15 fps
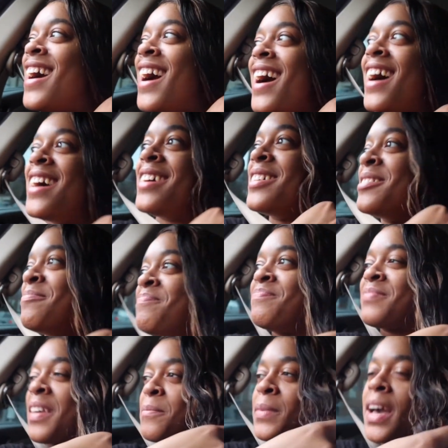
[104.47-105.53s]
um,
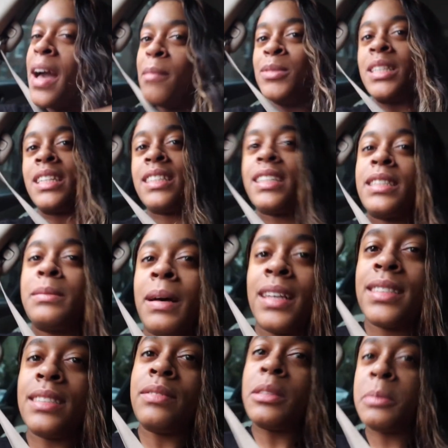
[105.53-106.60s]
but I'm trying to think as
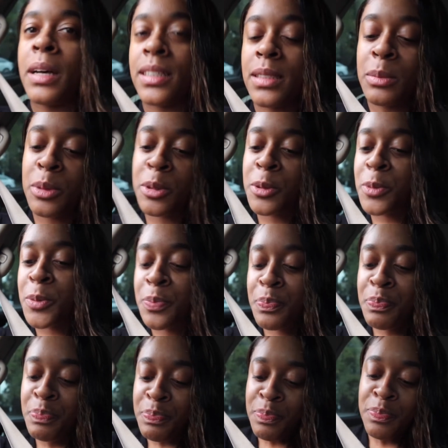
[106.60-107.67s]
positive as possible
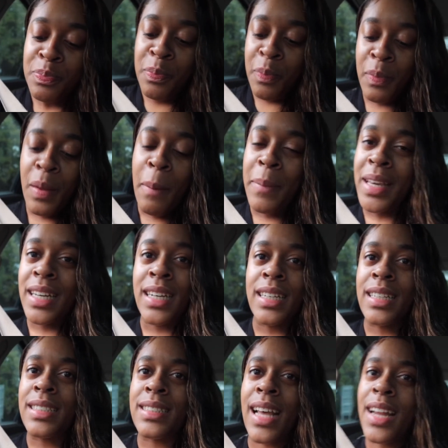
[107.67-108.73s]

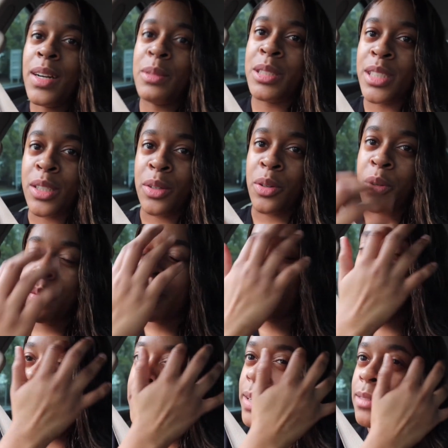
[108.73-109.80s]
because I know shit gonna go well.
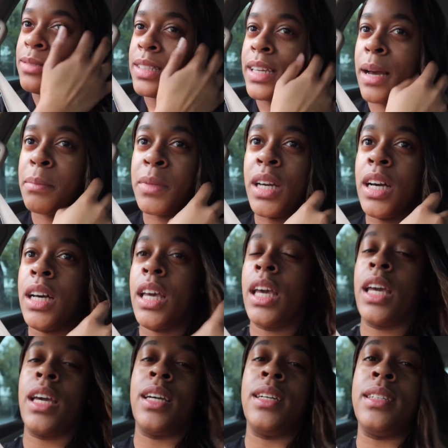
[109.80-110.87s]
I'm healthy, I'm young,
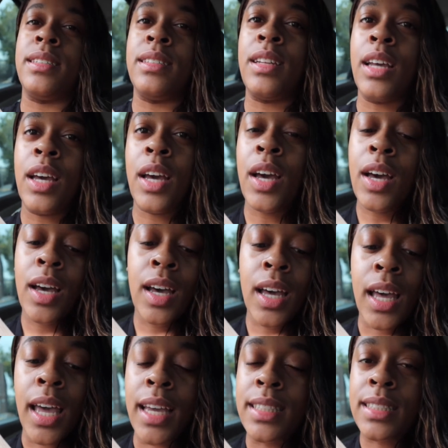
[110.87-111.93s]

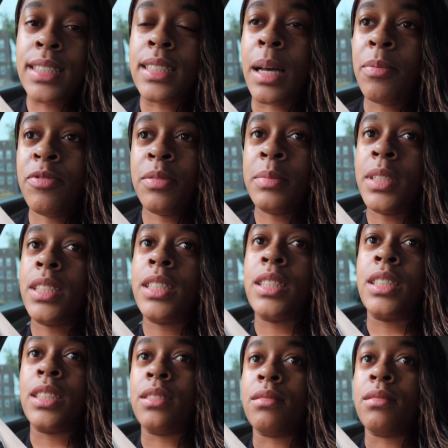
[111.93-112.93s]
and it's just up from here